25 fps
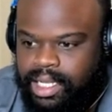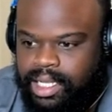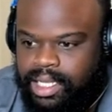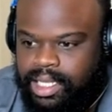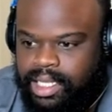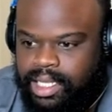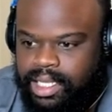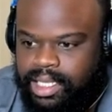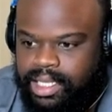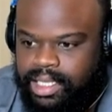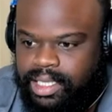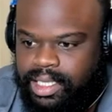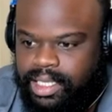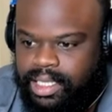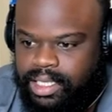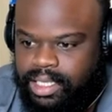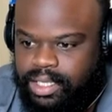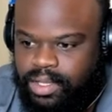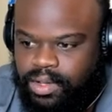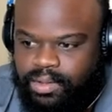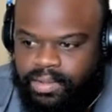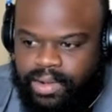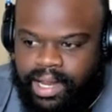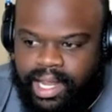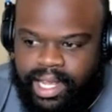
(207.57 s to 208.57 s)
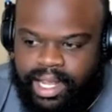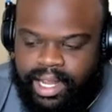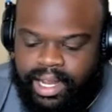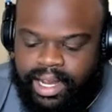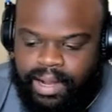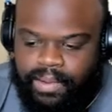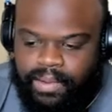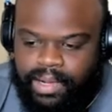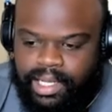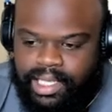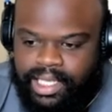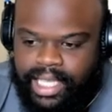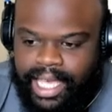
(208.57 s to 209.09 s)
This, this dude right here, I
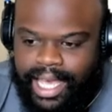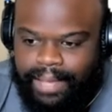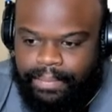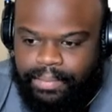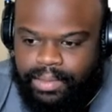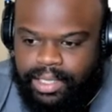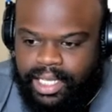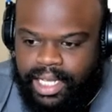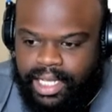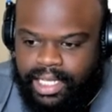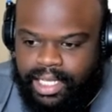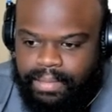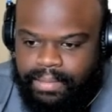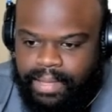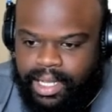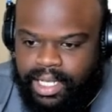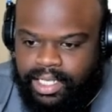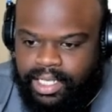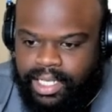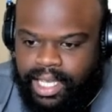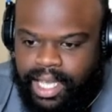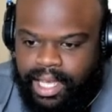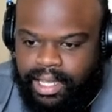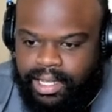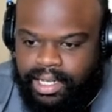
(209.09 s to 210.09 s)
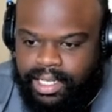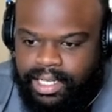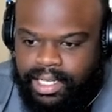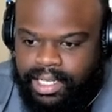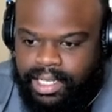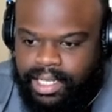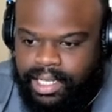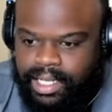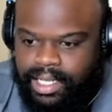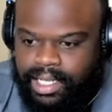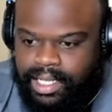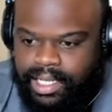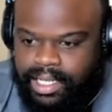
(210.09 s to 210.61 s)
want that protecting my child?
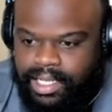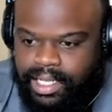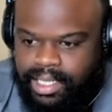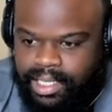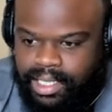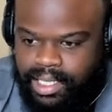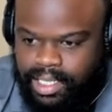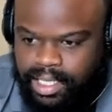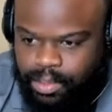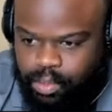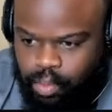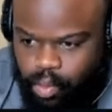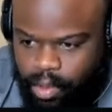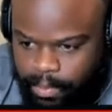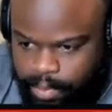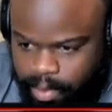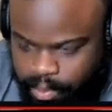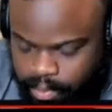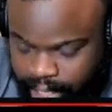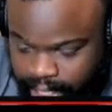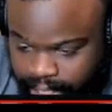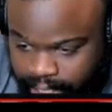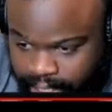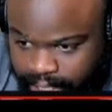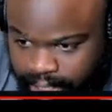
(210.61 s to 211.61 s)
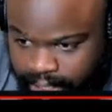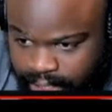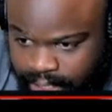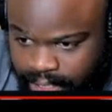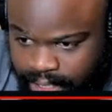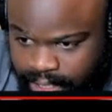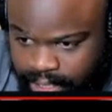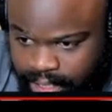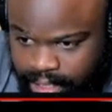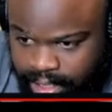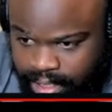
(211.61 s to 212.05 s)
Th this woman right here?